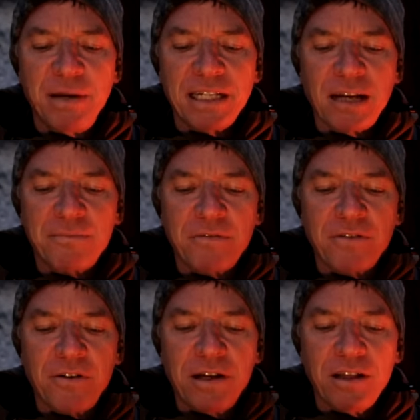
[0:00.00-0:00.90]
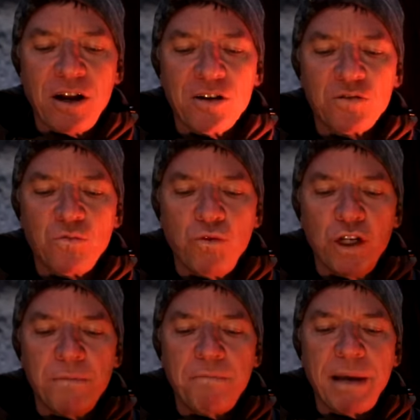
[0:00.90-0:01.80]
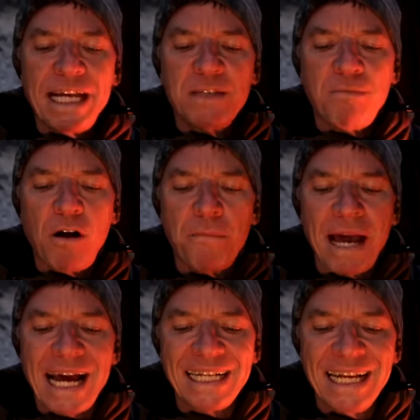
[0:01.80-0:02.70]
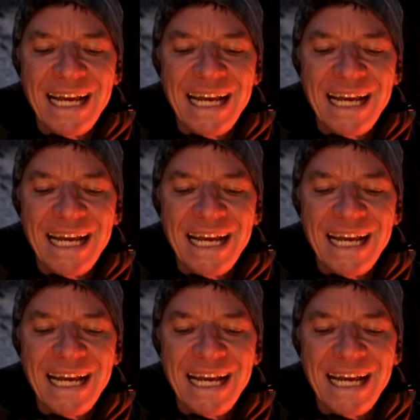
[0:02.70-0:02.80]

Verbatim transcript: picked up a very large wood baseball bat